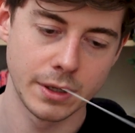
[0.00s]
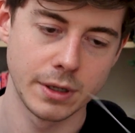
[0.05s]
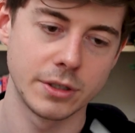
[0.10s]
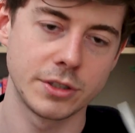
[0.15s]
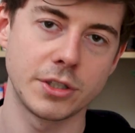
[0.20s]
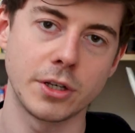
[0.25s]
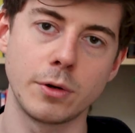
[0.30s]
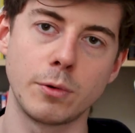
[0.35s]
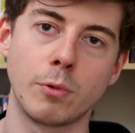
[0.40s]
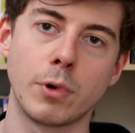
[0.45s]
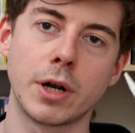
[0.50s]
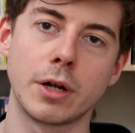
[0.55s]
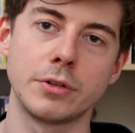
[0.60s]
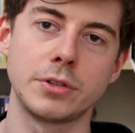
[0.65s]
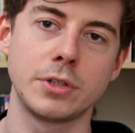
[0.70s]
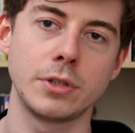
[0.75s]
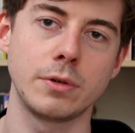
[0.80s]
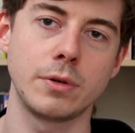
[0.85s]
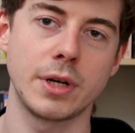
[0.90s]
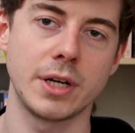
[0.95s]
So what I'll
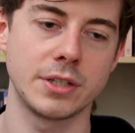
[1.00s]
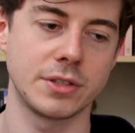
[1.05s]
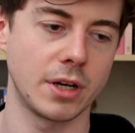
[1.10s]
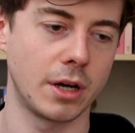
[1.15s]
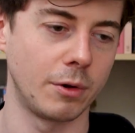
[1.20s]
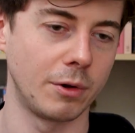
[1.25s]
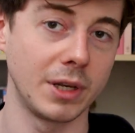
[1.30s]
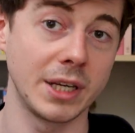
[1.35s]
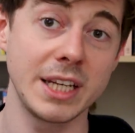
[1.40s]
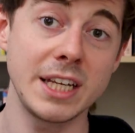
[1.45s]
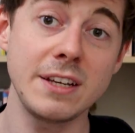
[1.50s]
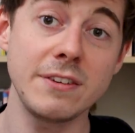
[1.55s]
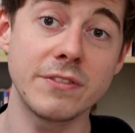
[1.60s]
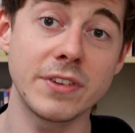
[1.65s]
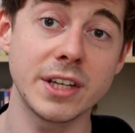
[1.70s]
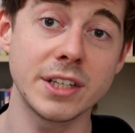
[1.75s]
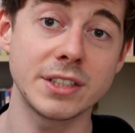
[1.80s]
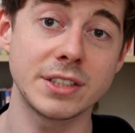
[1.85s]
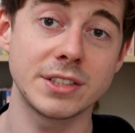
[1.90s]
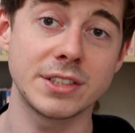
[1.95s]
do is I'll leave
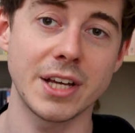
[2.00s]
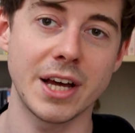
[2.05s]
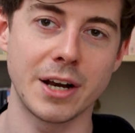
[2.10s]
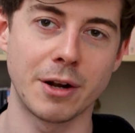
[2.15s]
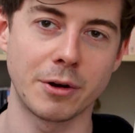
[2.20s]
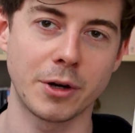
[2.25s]
this and